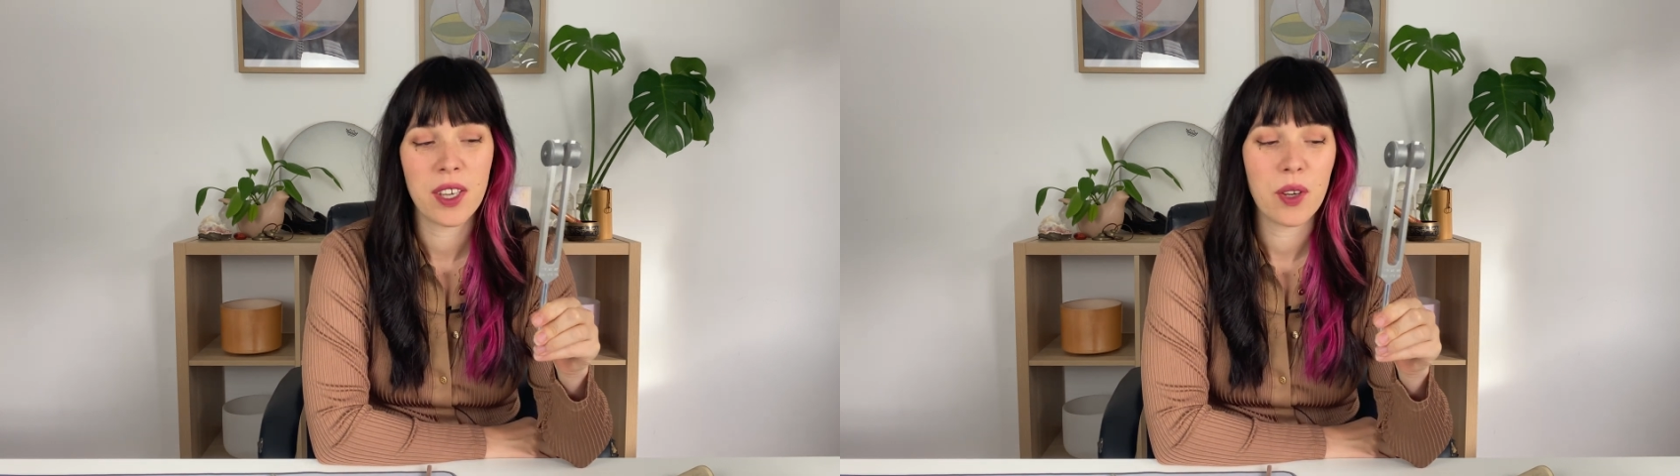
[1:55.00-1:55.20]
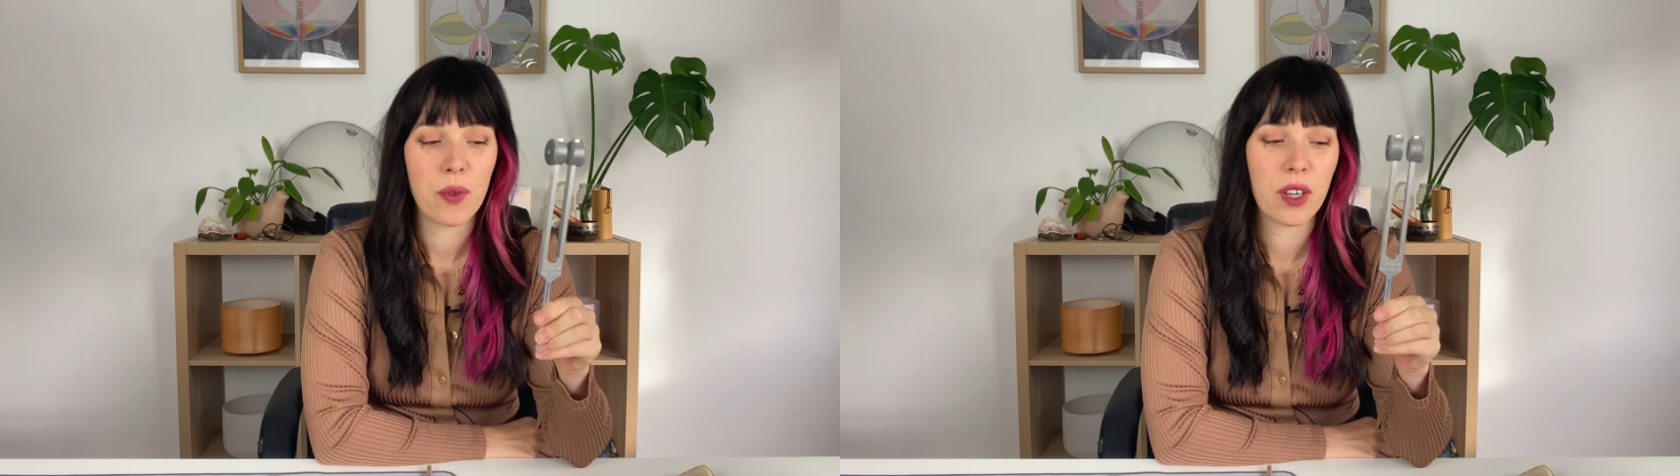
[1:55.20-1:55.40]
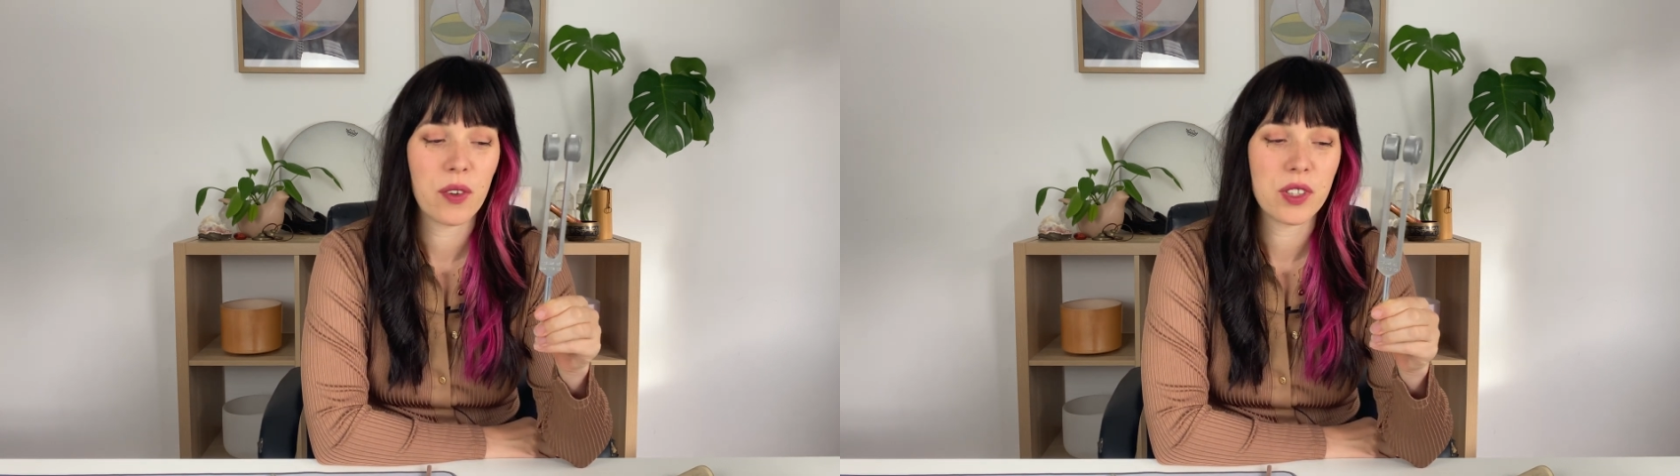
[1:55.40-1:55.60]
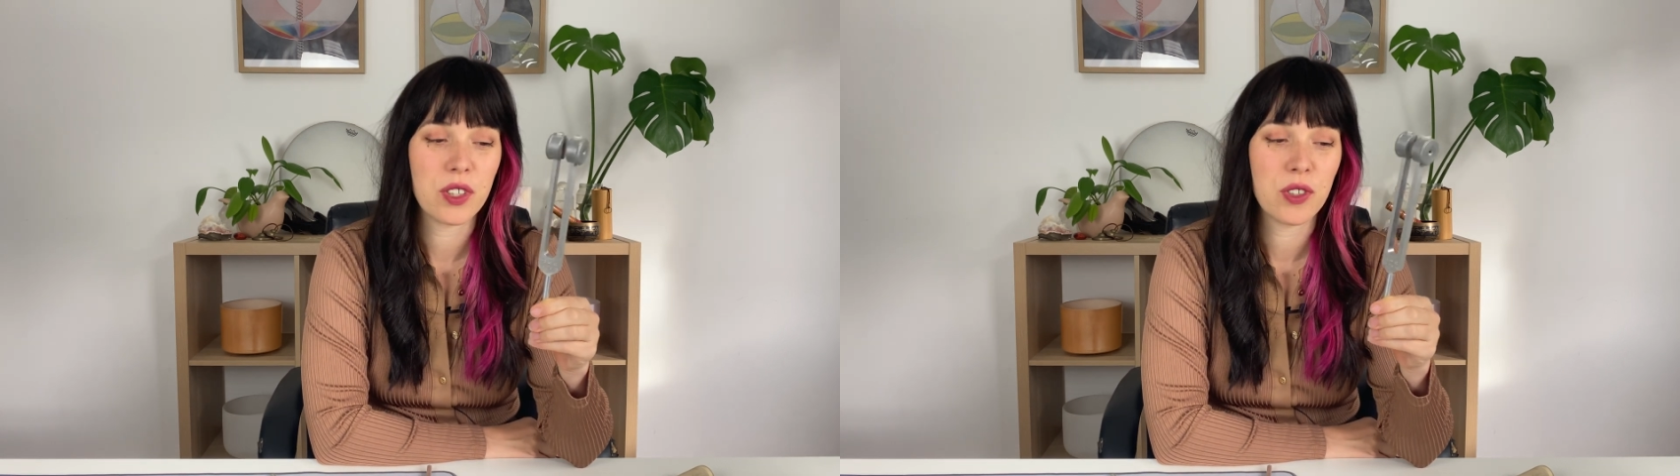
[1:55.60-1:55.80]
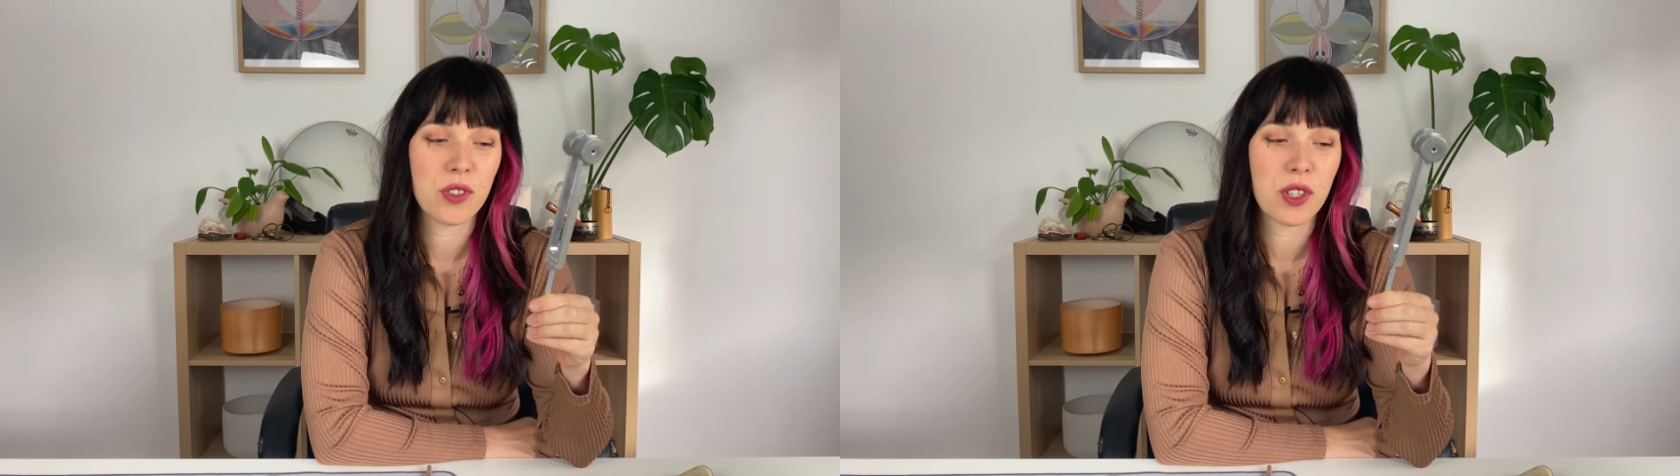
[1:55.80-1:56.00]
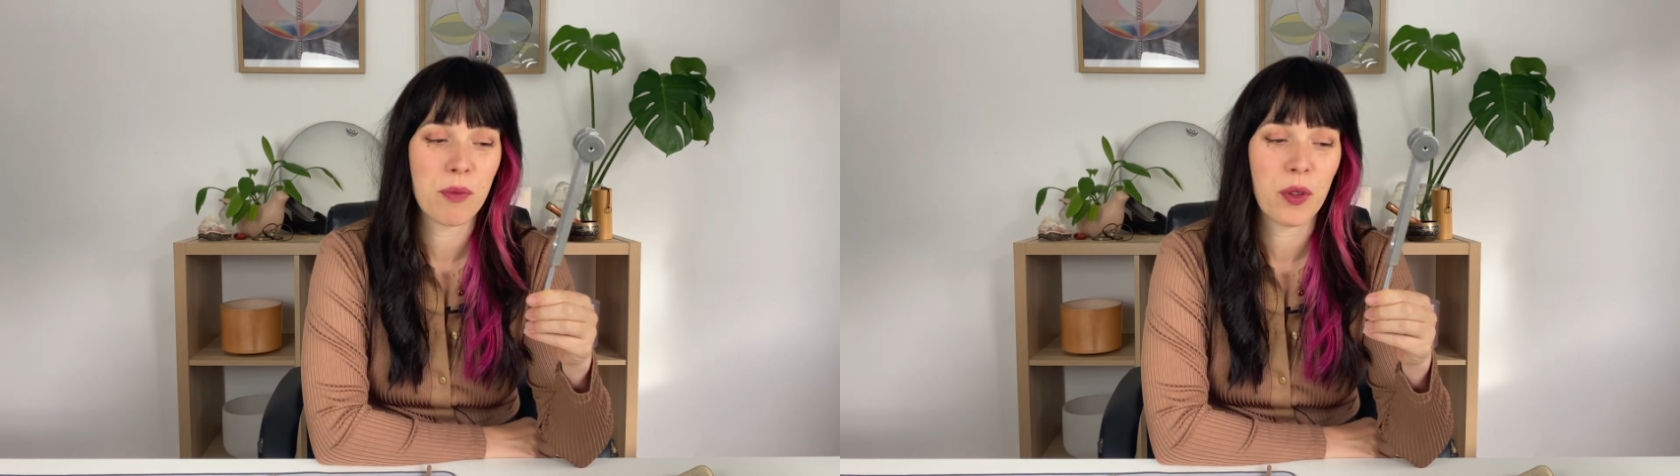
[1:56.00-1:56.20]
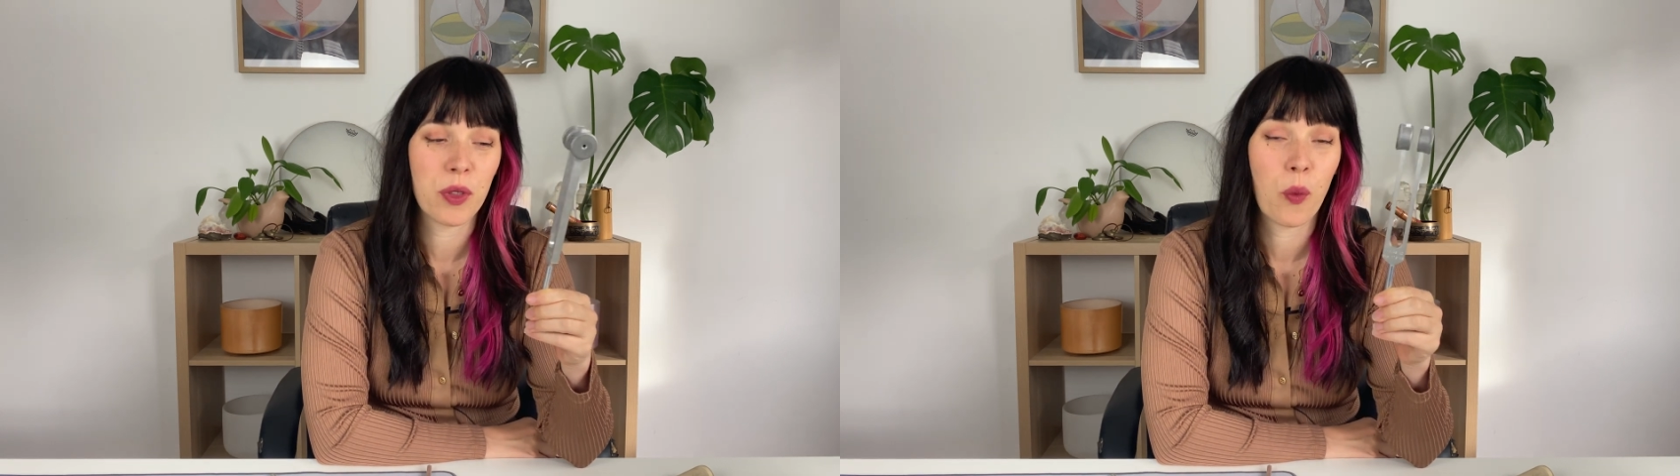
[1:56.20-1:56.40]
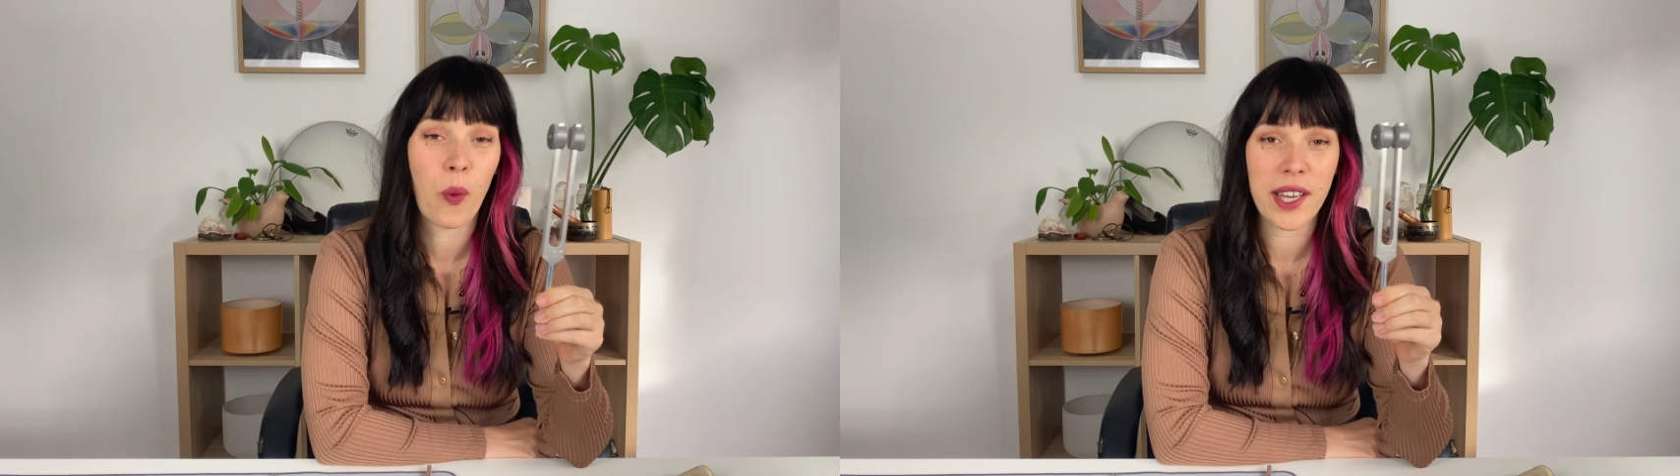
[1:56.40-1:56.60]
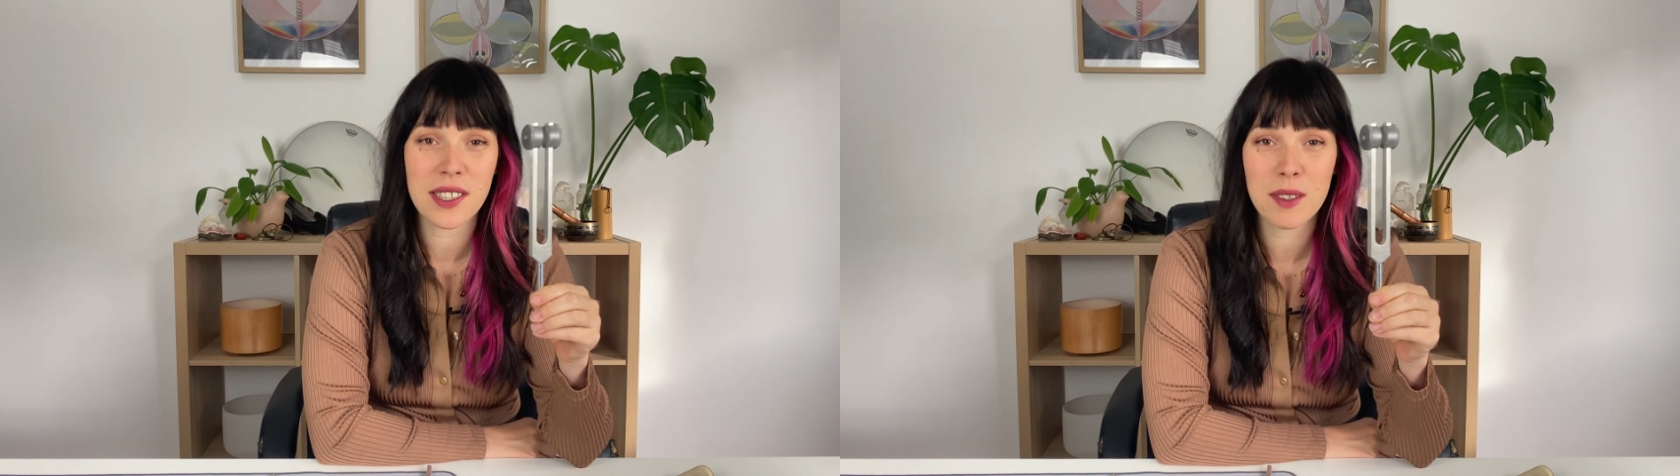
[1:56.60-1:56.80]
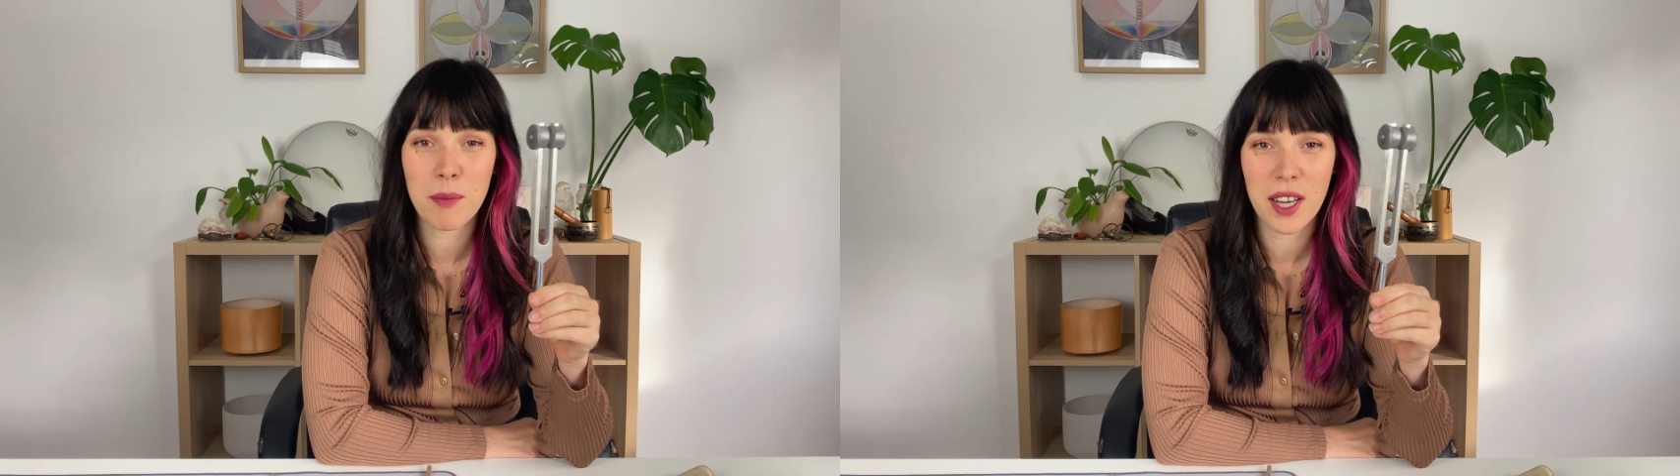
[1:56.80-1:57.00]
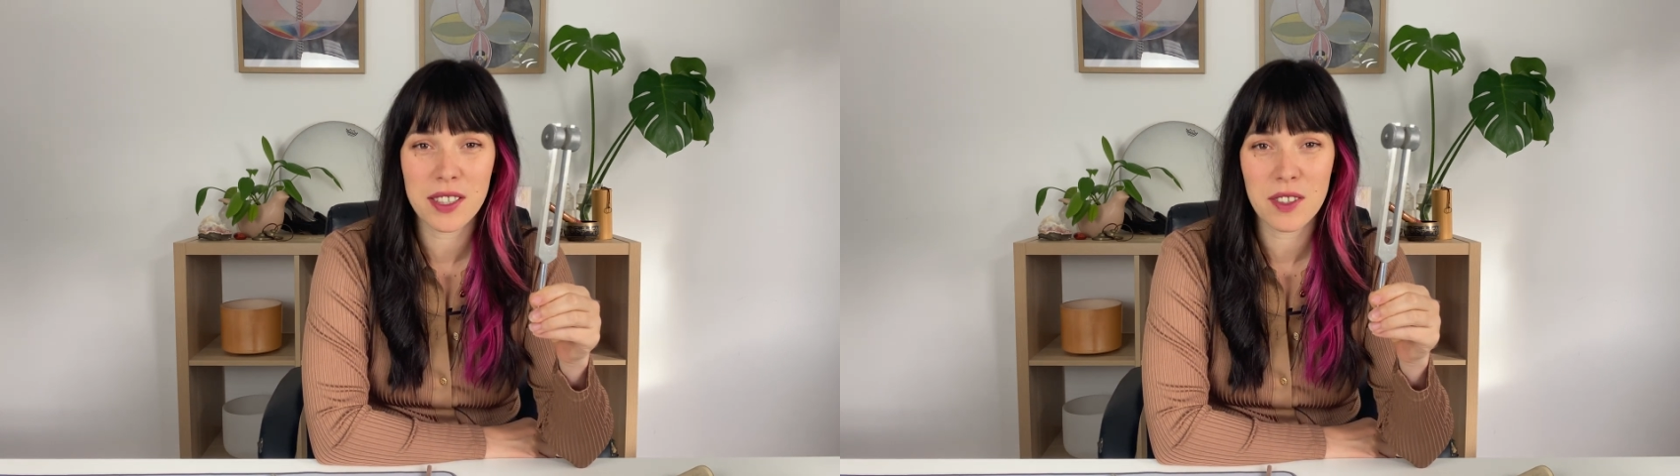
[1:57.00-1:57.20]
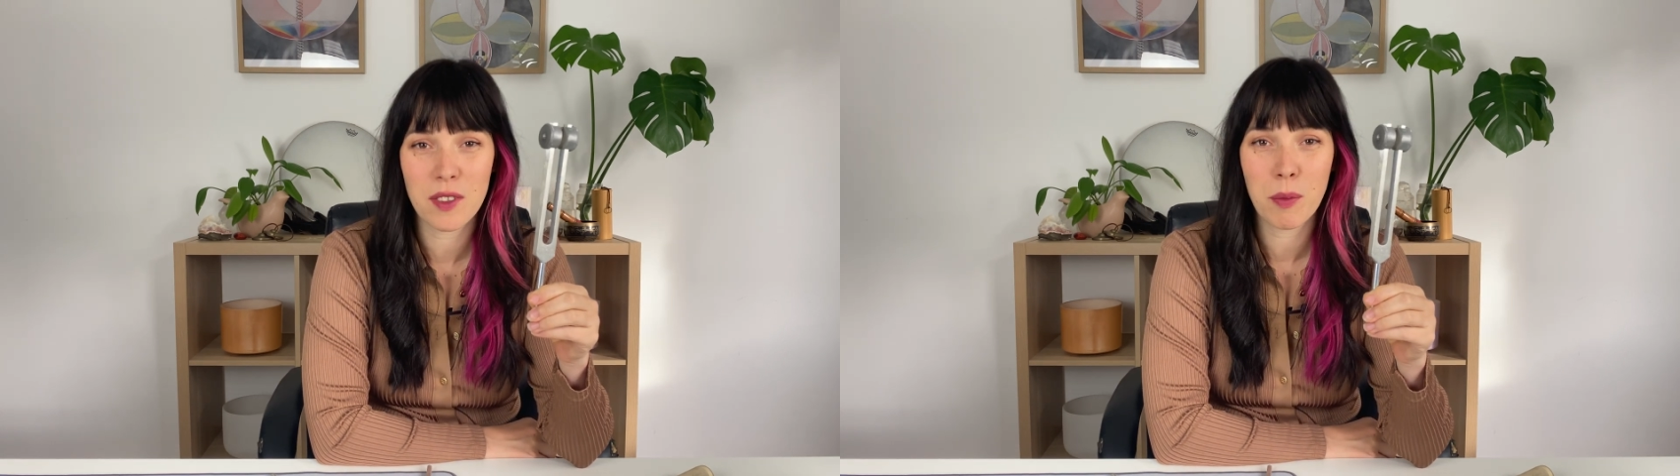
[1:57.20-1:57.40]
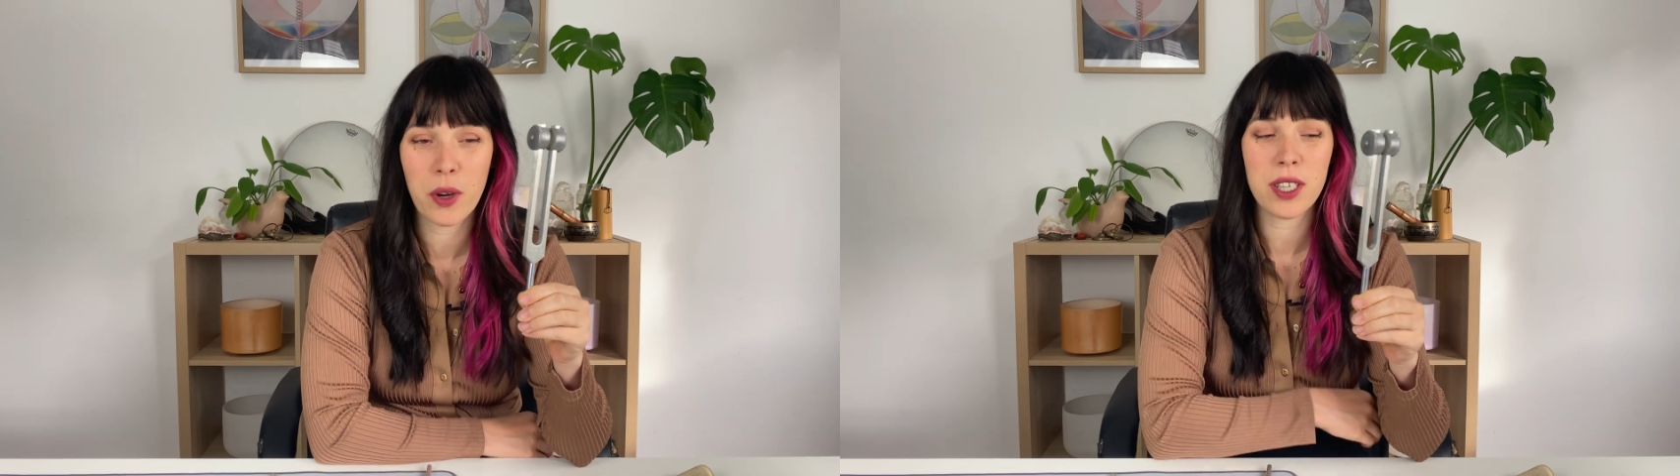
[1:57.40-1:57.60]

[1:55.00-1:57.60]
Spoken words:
We're going to use them on the weighted parts of the body